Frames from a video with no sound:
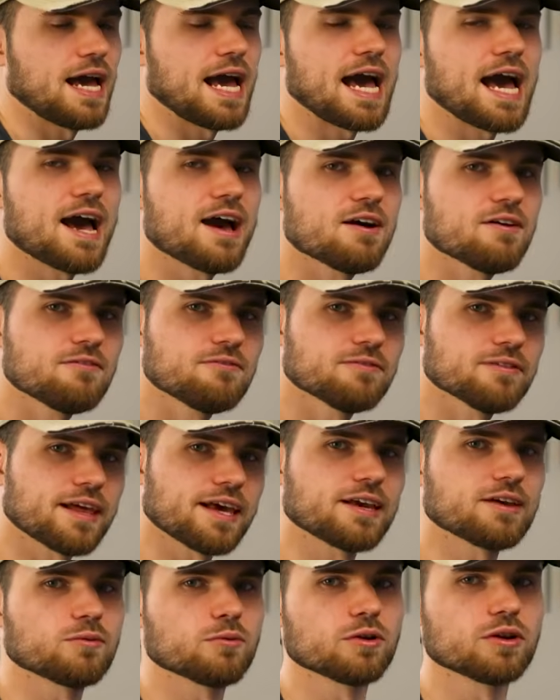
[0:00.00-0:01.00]
have
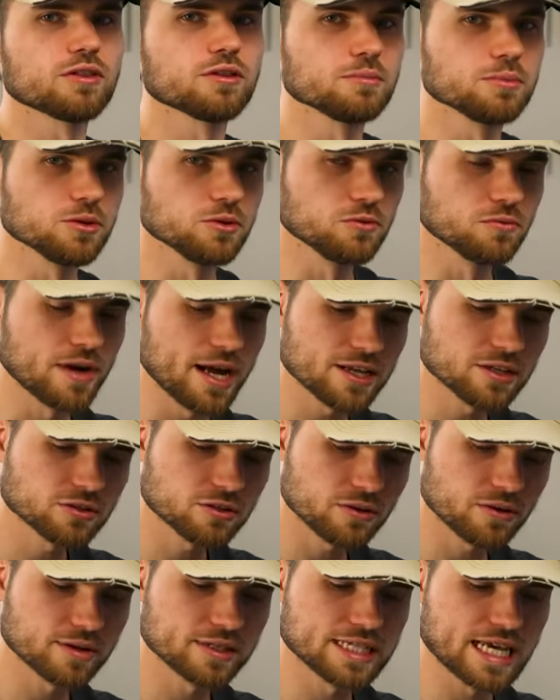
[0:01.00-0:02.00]
like one of the blue
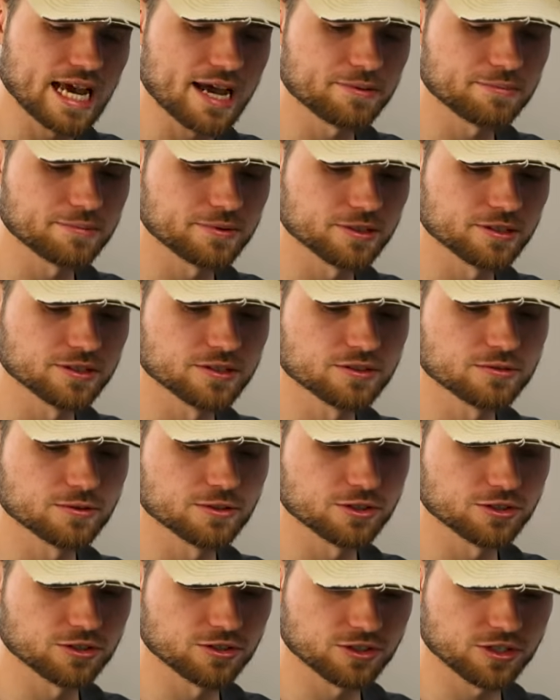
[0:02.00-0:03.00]
retro adapters,
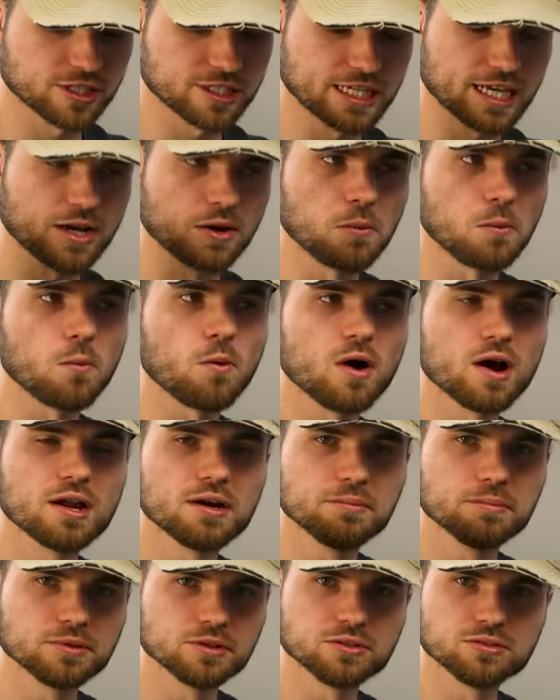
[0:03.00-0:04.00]
which is just like
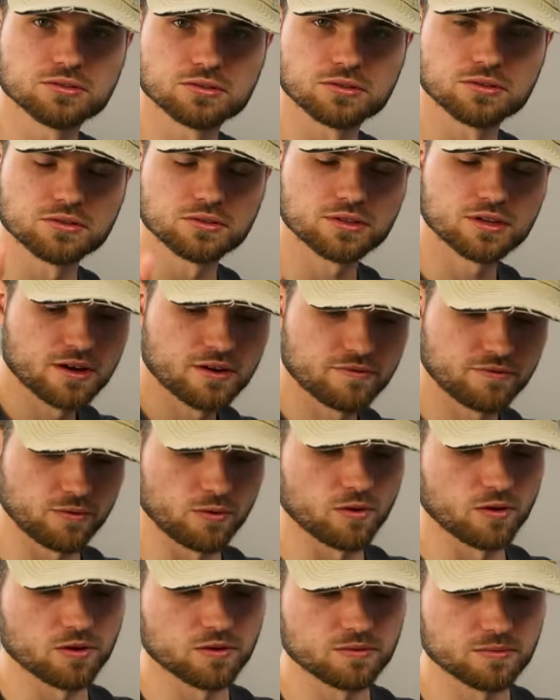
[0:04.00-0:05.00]
one Bluetooth
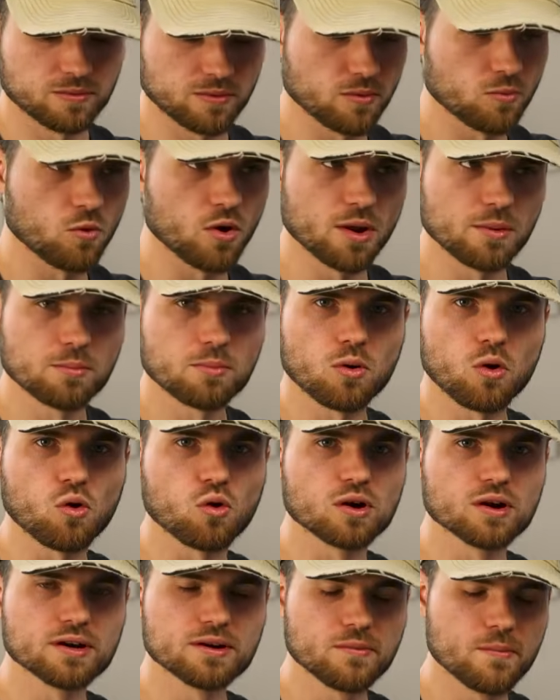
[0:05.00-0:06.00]
for one
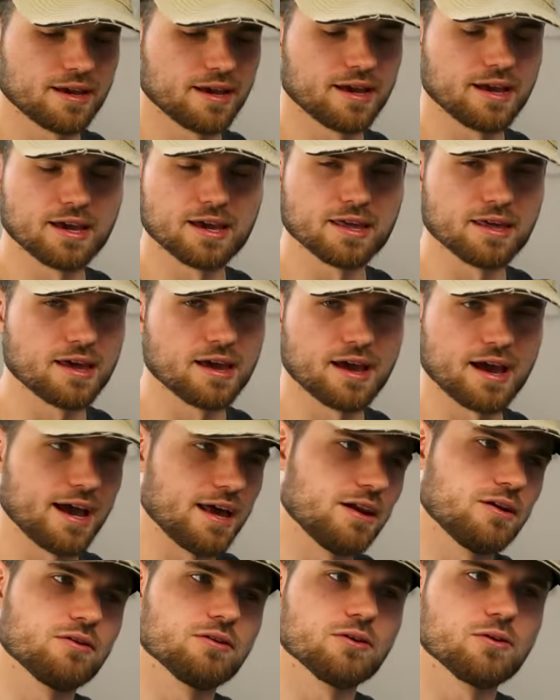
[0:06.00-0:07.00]
port, I
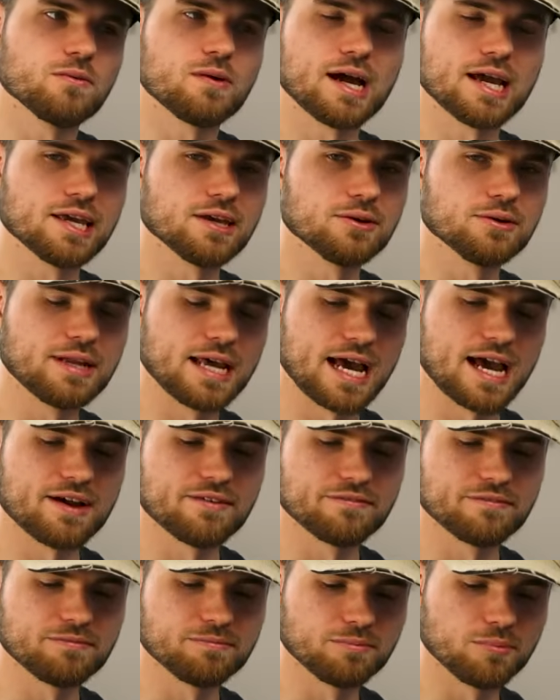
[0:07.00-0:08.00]
don't know why you'd
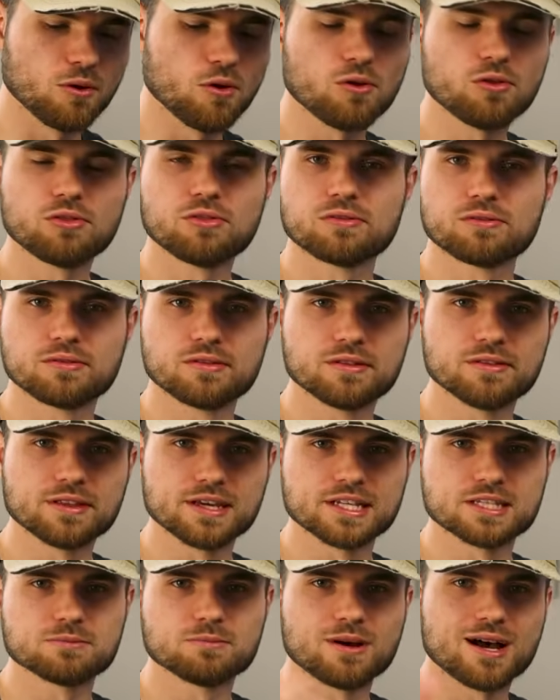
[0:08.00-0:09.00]
have both
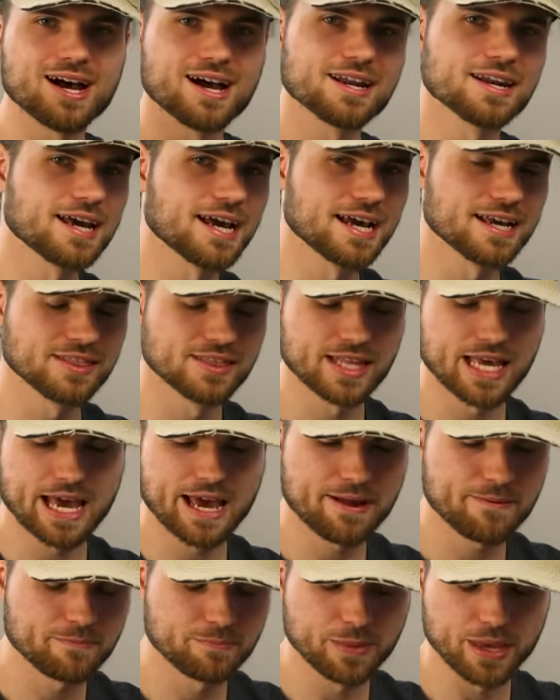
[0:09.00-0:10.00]
this mod and
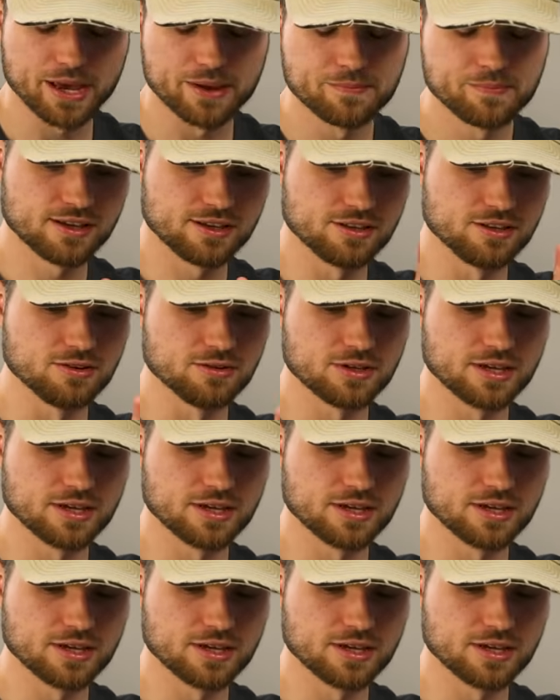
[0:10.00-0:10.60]
that you